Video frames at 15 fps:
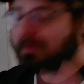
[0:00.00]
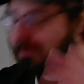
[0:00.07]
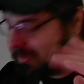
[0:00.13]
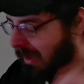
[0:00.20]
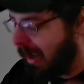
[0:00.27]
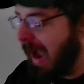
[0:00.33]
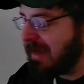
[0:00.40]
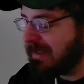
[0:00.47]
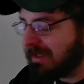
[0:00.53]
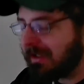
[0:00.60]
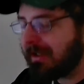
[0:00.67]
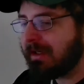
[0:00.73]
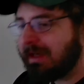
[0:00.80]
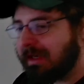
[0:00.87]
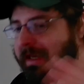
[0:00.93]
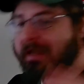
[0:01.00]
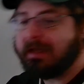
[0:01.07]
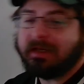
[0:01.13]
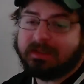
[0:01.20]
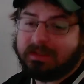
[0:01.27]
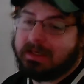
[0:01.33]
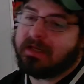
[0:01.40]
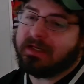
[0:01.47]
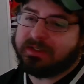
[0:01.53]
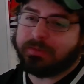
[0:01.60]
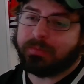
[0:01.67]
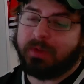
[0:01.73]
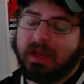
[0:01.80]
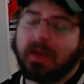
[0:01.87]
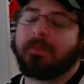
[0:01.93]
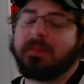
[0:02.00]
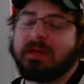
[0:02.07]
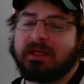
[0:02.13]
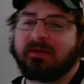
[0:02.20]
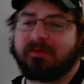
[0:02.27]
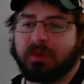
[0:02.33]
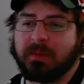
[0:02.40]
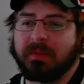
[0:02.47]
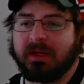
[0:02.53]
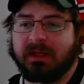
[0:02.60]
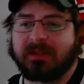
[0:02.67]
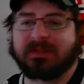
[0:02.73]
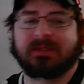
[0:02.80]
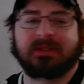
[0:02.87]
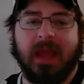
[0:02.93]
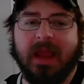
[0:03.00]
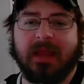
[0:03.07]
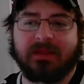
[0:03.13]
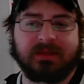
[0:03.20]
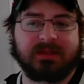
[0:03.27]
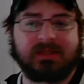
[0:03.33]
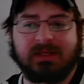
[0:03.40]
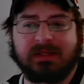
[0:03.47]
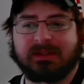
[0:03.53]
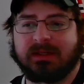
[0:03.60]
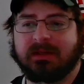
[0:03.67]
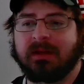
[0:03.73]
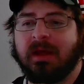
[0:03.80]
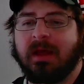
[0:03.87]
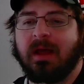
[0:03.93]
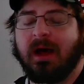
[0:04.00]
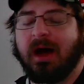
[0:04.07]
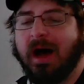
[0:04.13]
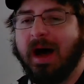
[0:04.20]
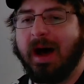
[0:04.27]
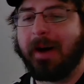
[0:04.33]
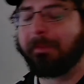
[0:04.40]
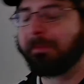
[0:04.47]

Ideally, he needs to play meaningful minutes to end the season. We'll